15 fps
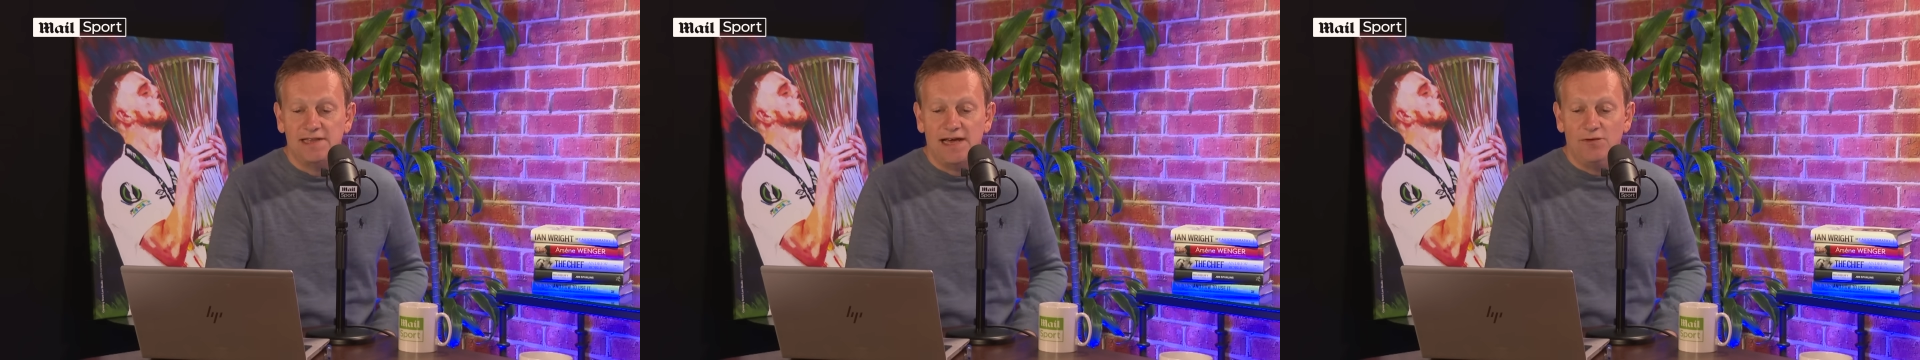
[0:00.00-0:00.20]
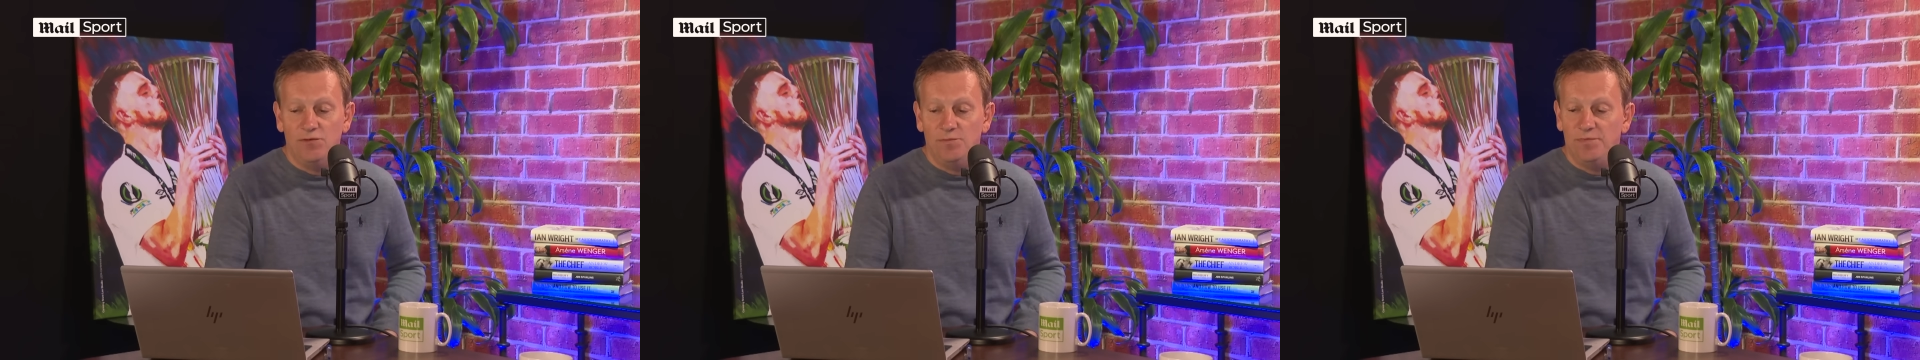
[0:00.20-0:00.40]

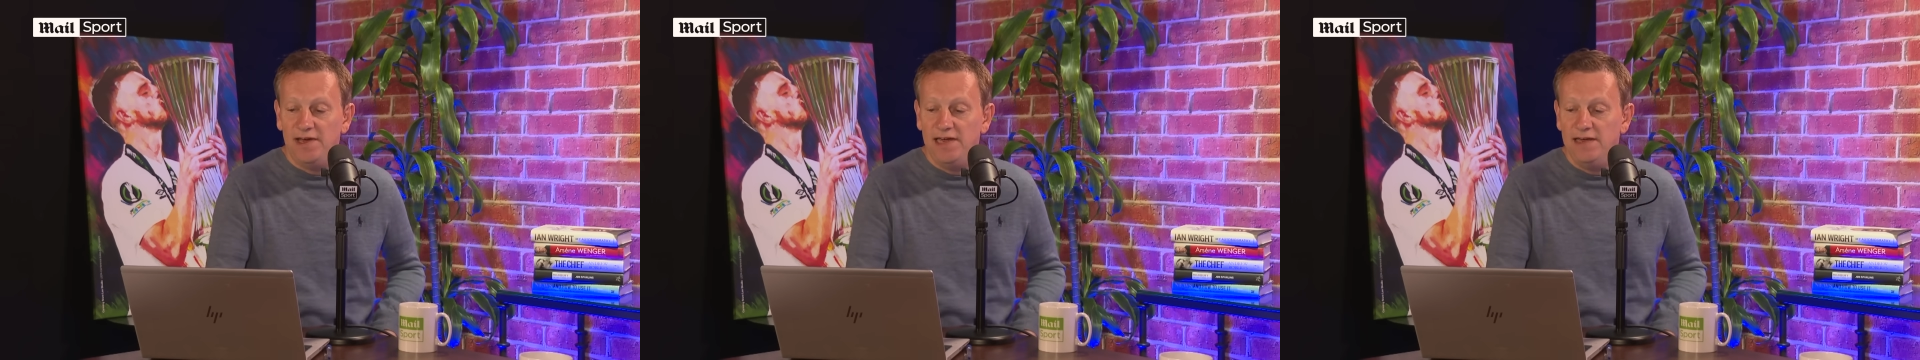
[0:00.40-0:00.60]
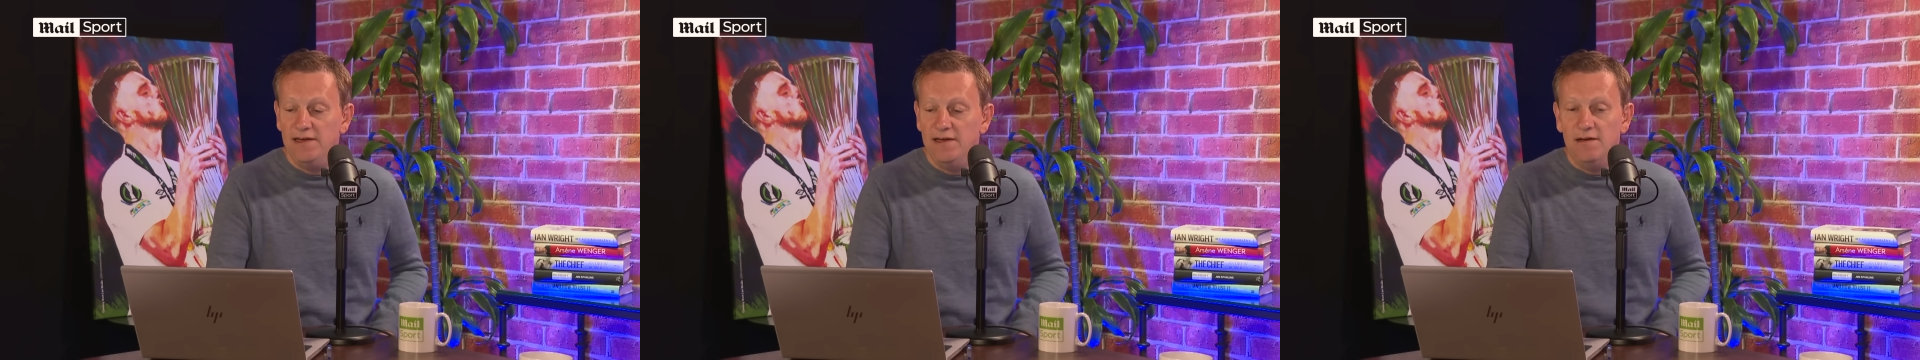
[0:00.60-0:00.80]
that would
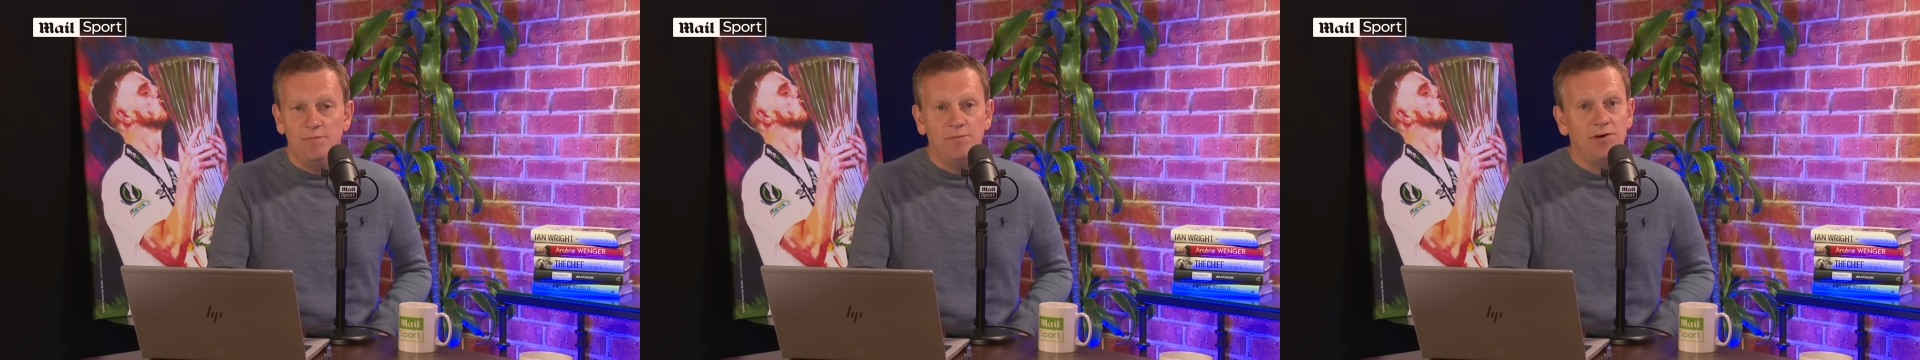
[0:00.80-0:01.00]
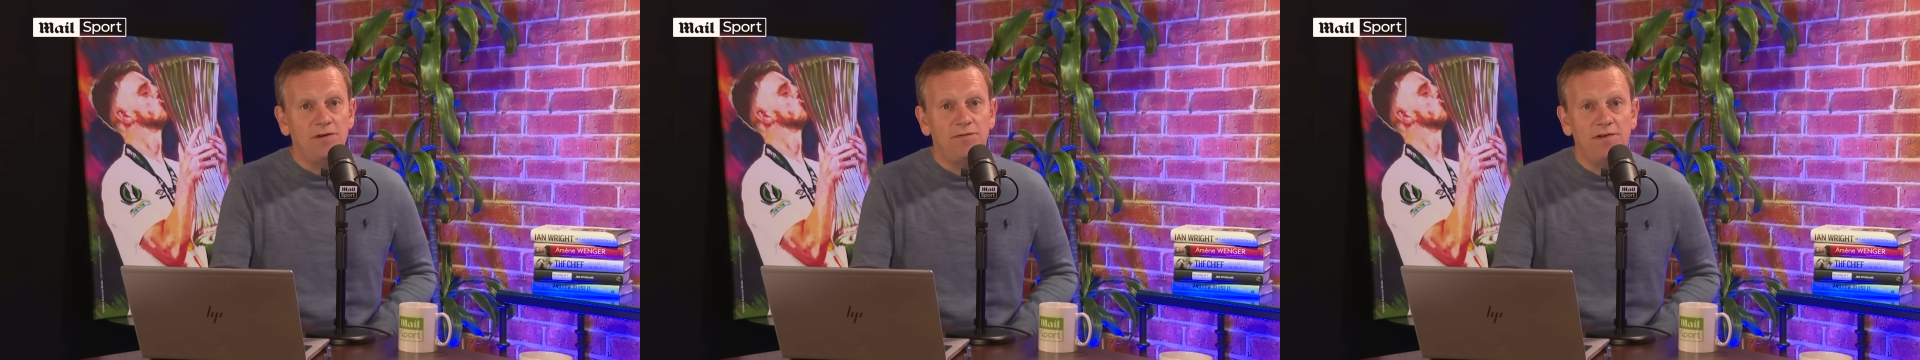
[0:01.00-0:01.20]
be
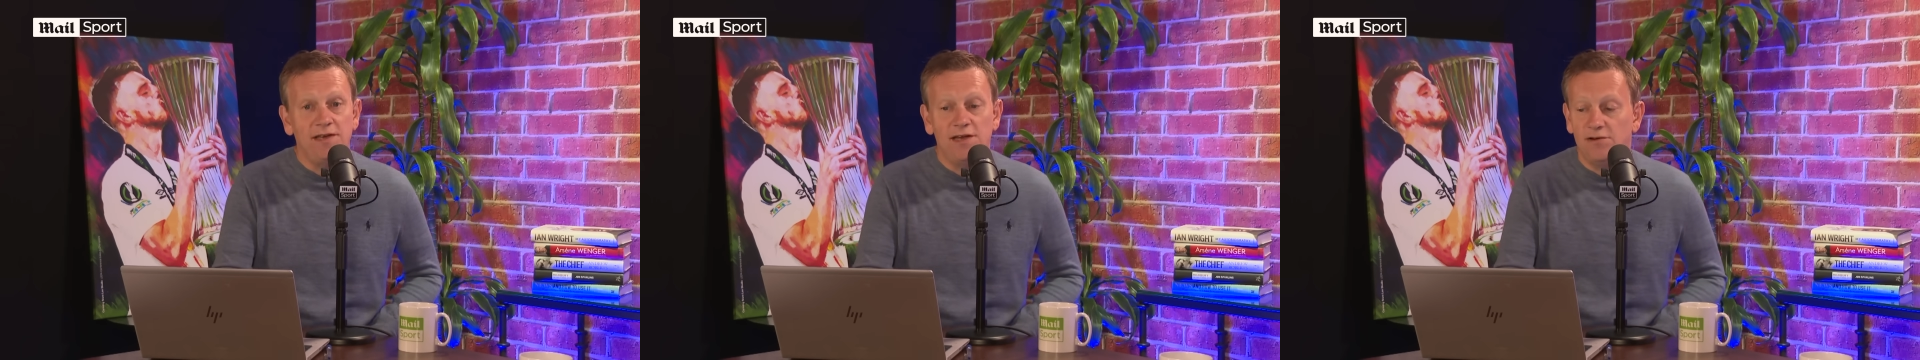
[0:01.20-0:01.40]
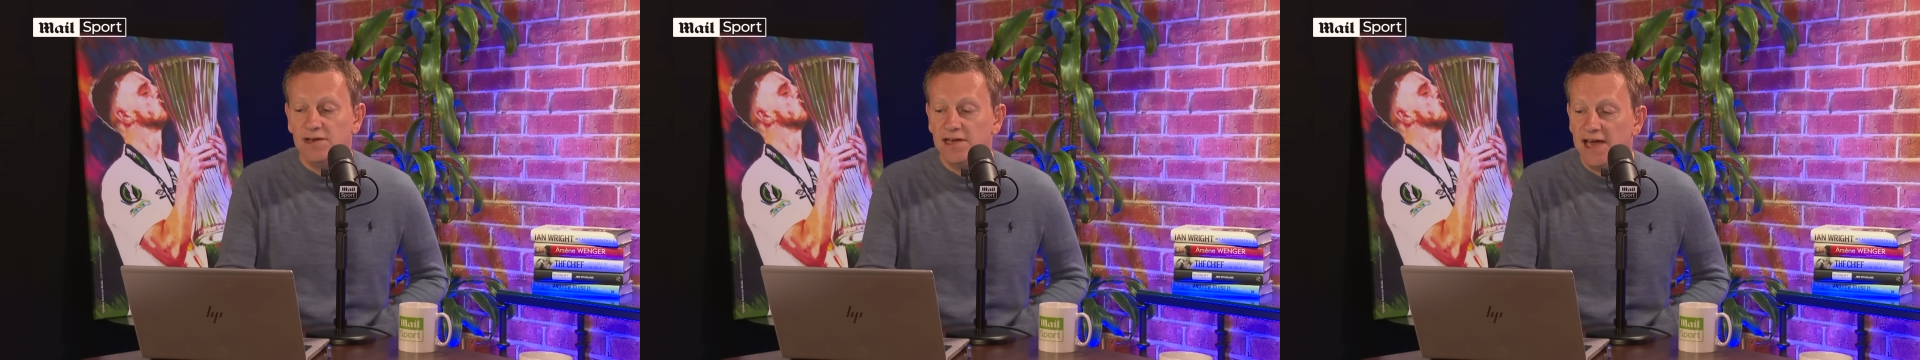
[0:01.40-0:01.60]

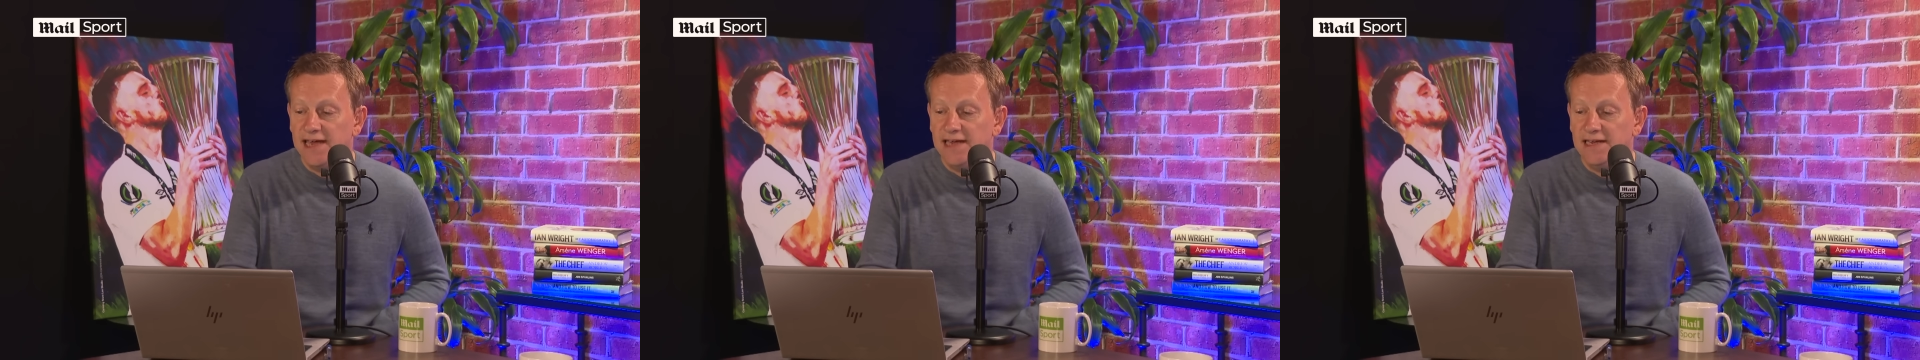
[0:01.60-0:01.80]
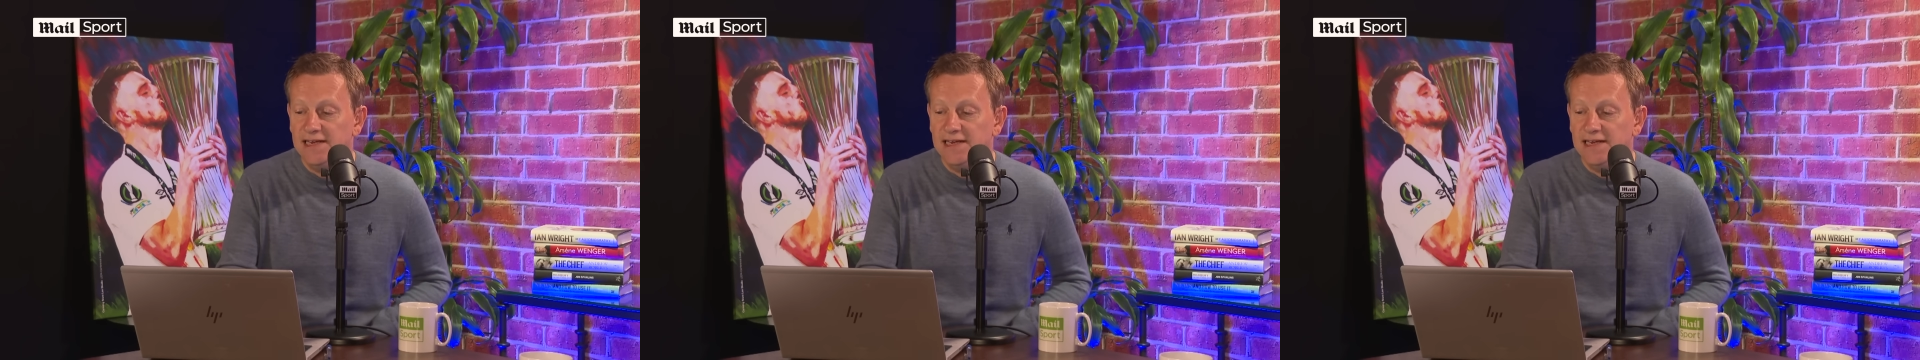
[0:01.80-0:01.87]
perfectly okay.